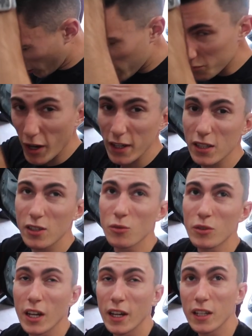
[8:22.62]
This mask is so
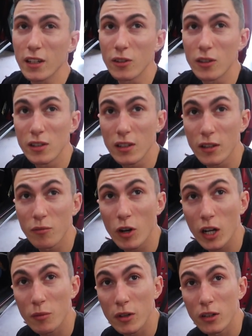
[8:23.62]
tight, dude. Does it leave a
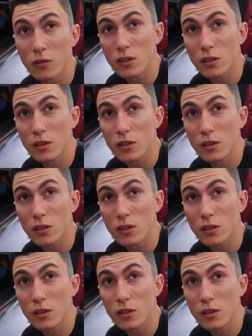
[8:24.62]
mark on my